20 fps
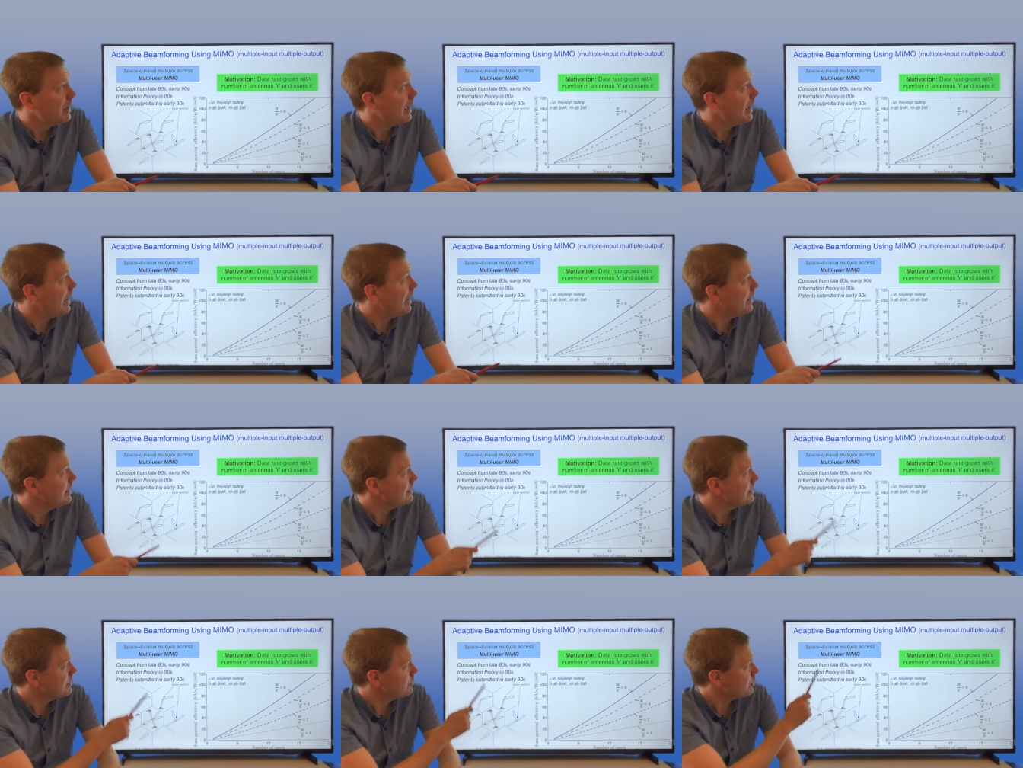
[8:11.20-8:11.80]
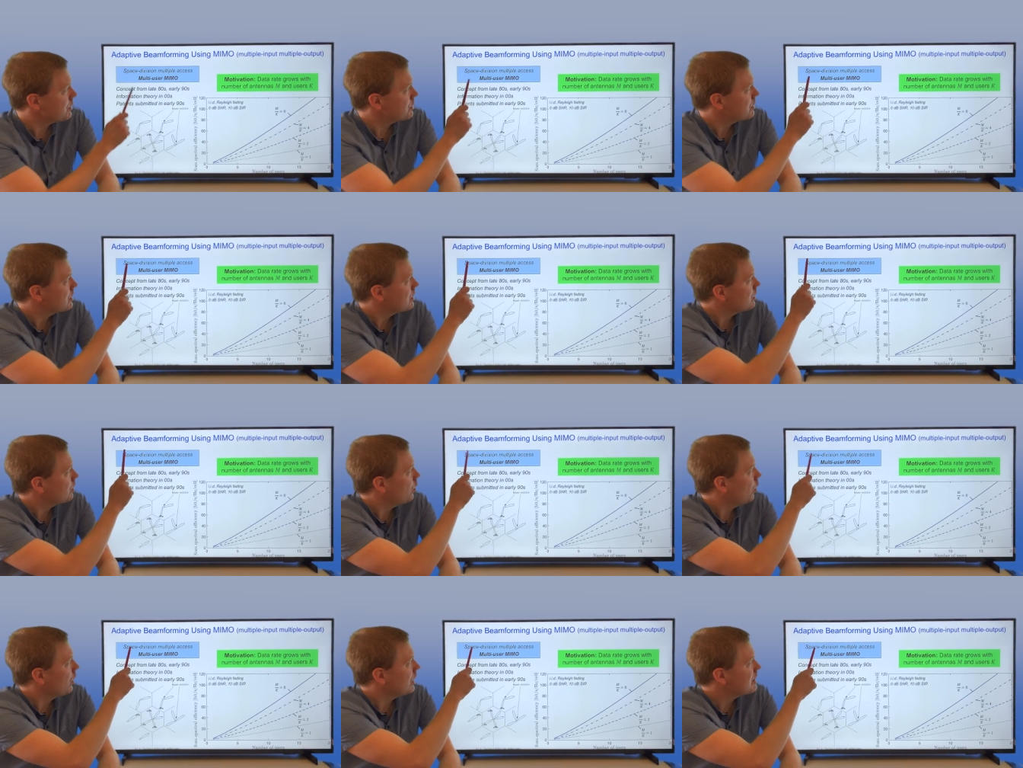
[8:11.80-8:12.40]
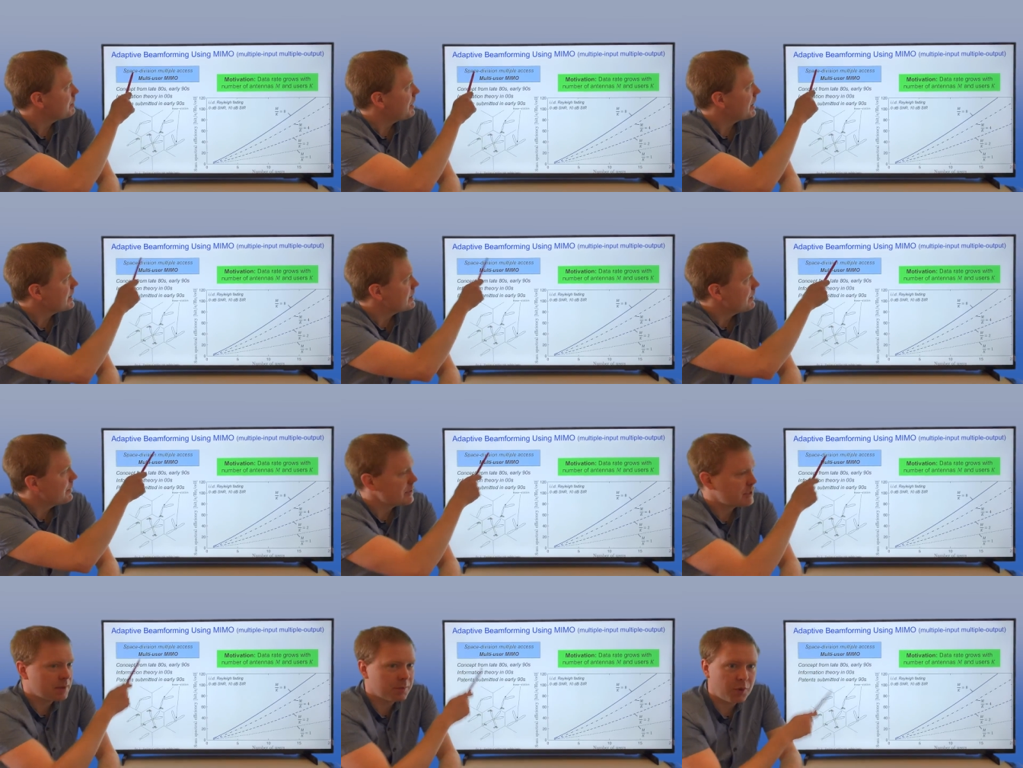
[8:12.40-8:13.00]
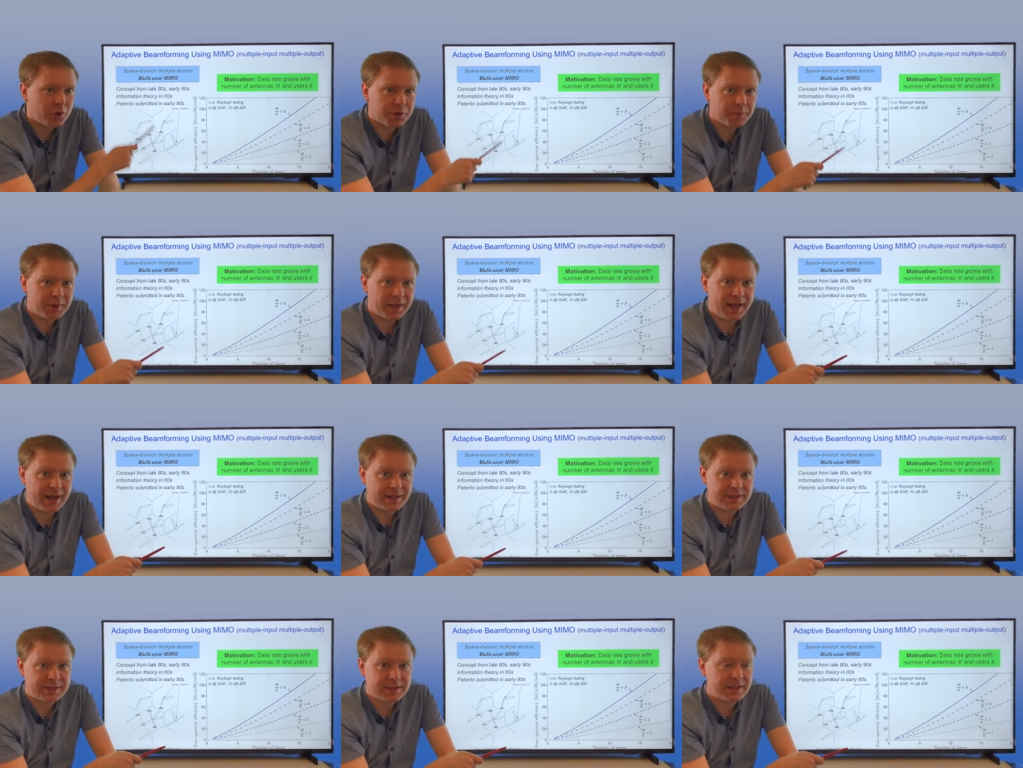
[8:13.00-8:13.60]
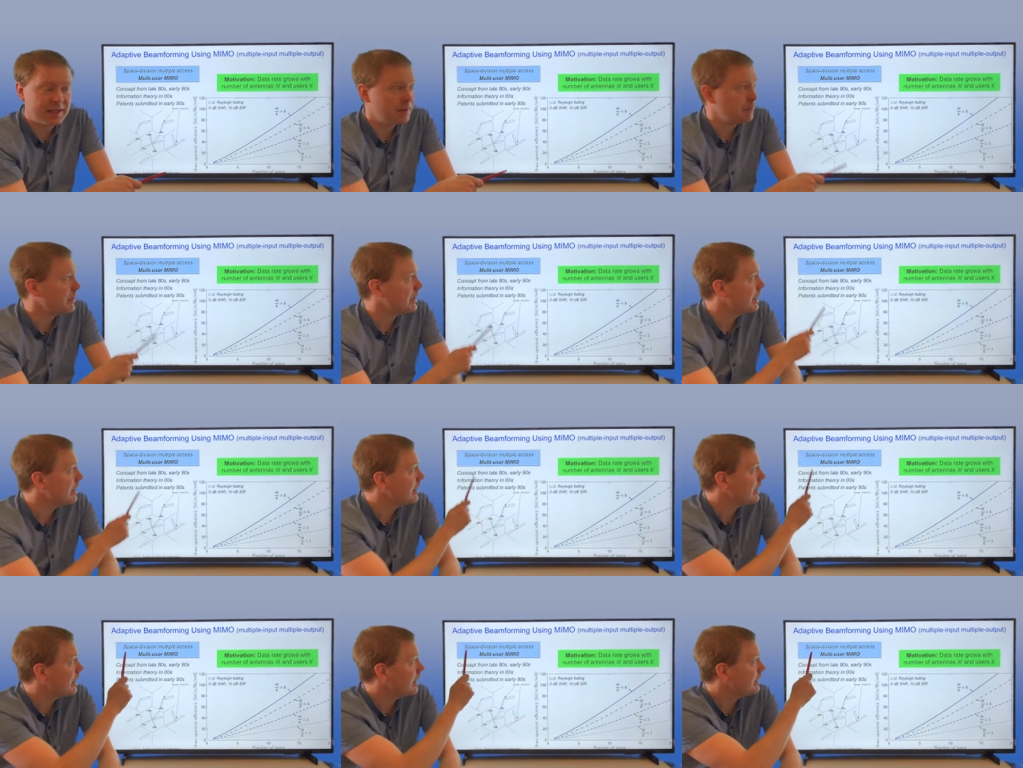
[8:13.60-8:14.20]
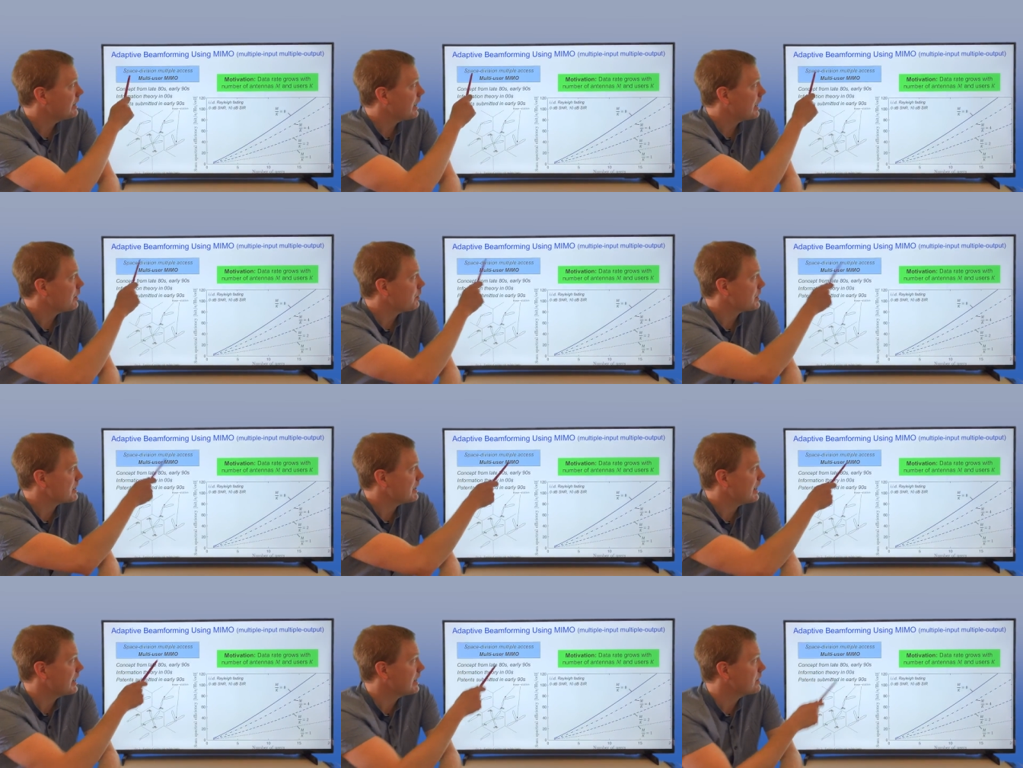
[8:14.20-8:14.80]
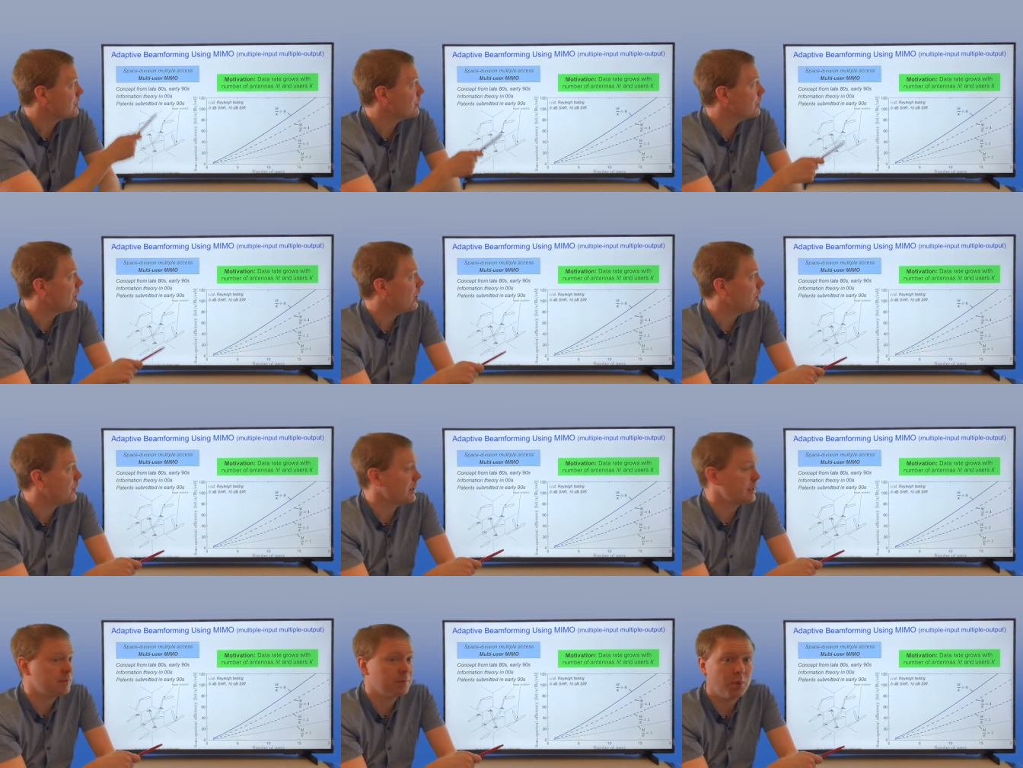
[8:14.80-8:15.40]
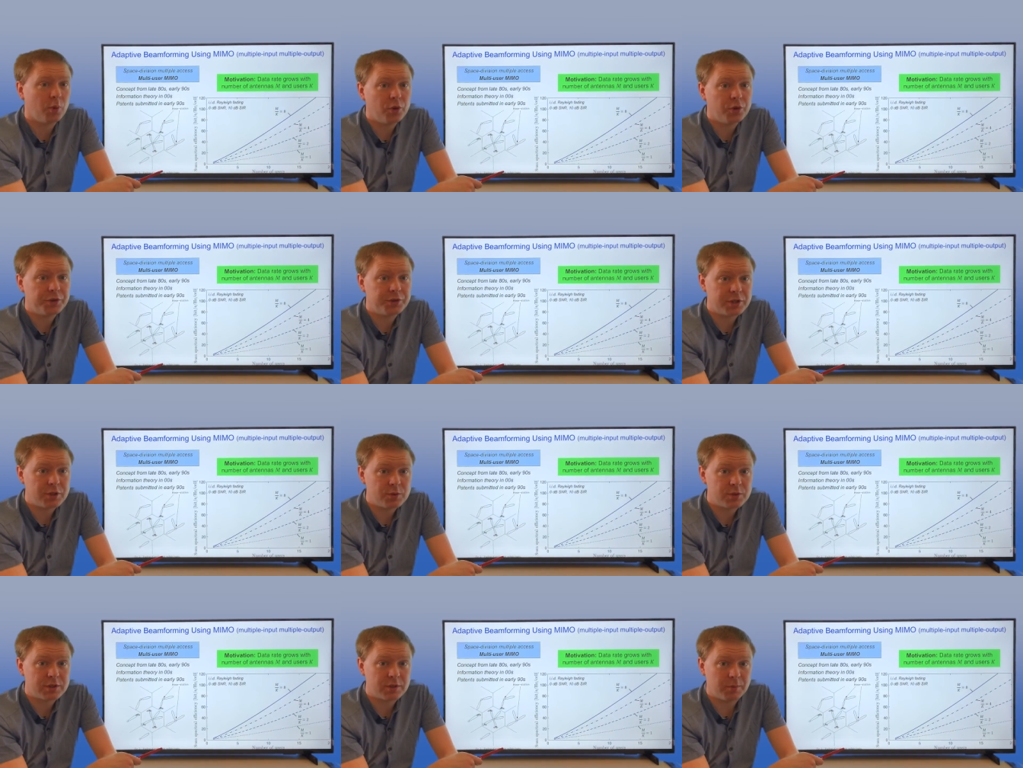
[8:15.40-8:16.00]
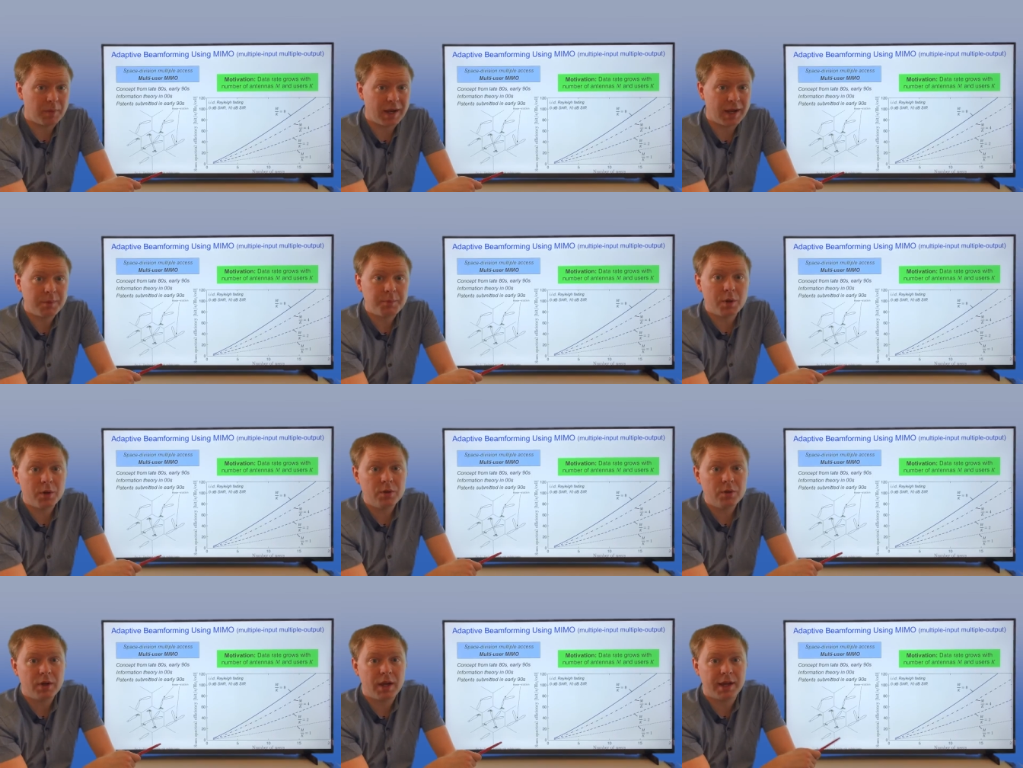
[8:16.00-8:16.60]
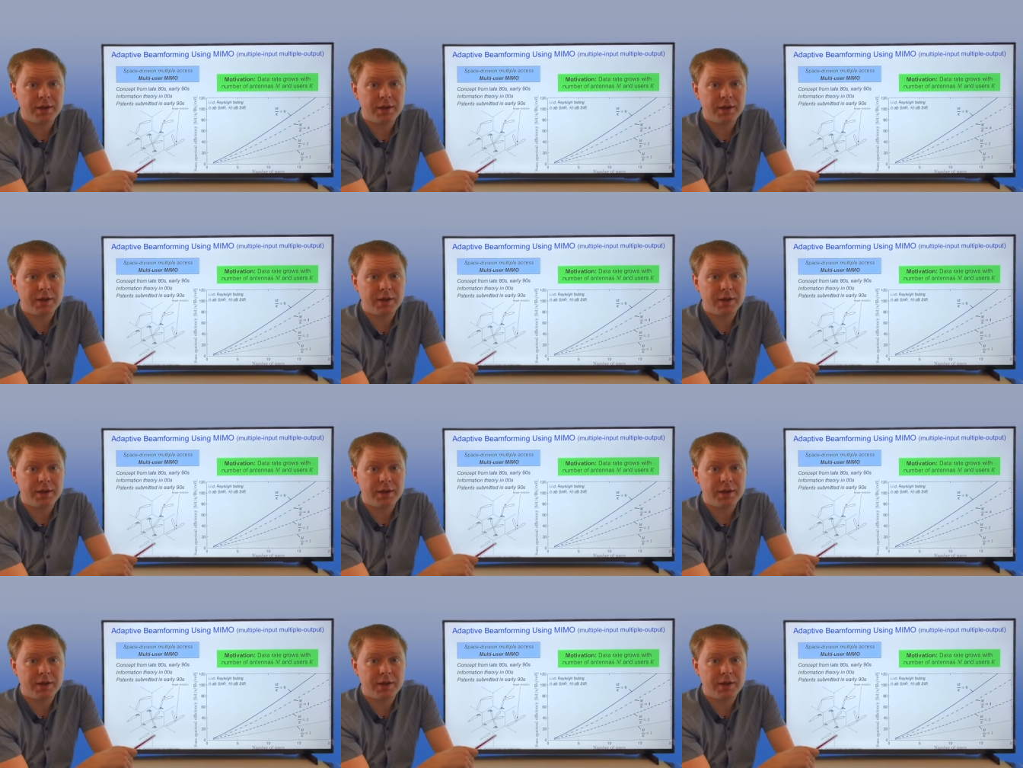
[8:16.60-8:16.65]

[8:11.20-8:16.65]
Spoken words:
And this was called space division multiple access in the beginning, then it was later known as multi-user MIMO,